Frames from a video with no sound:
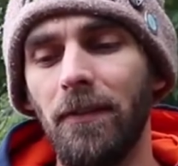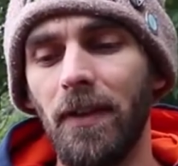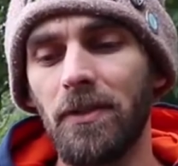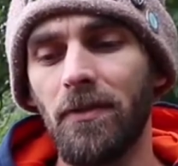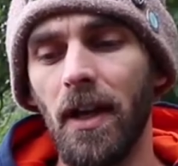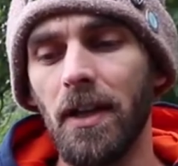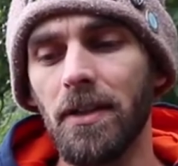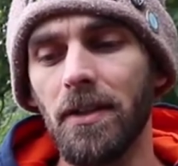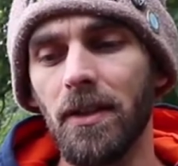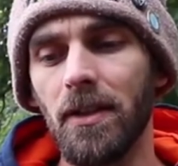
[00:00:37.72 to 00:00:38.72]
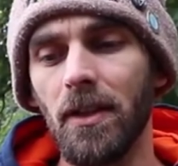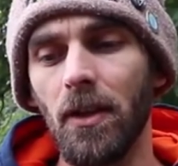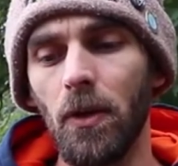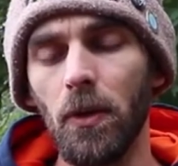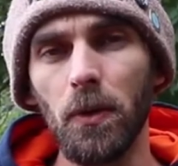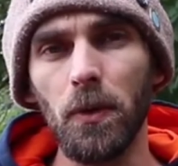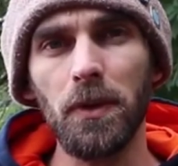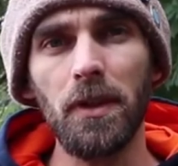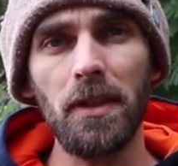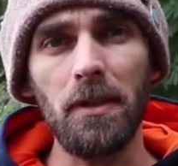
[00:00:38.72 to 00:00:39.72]
fish finders than the
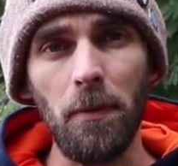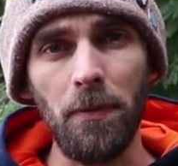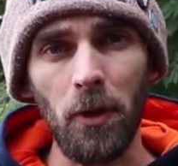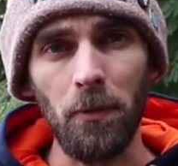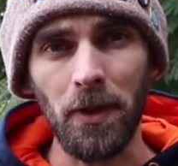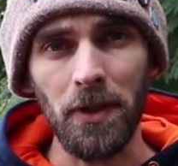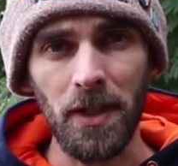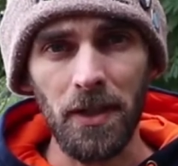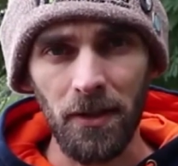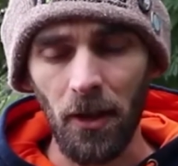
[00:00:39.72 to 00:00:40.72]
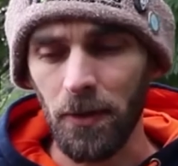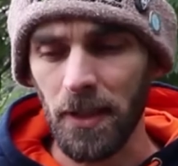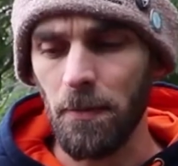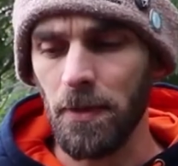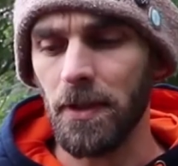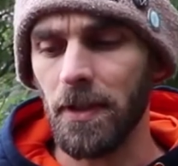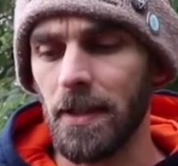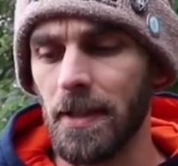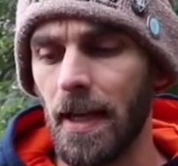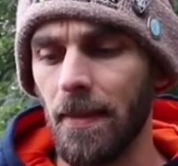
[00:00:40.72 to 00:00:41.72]
old Deeper Pro Pluses and the old Deepers and
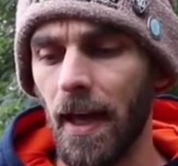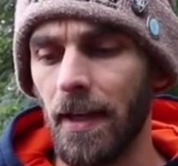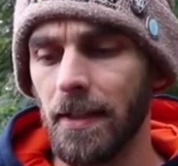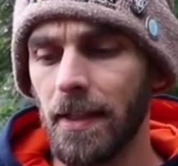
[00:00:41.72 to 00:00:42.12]
things like that.